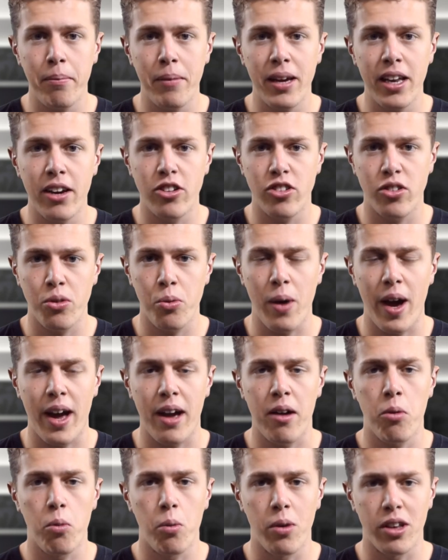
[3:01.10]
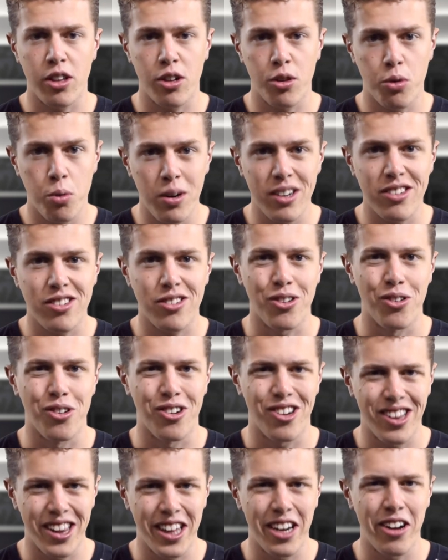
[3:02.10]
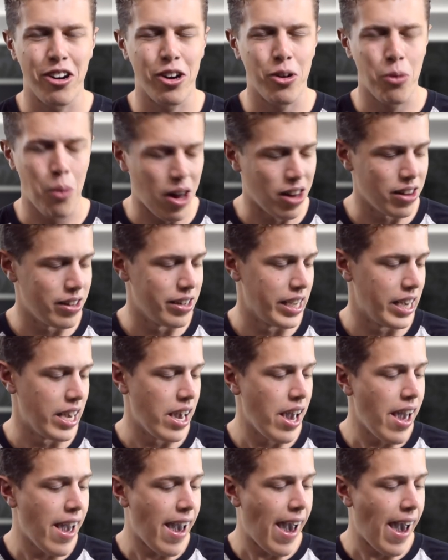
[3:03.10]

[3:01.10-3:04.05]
meters away with crystal clear quality,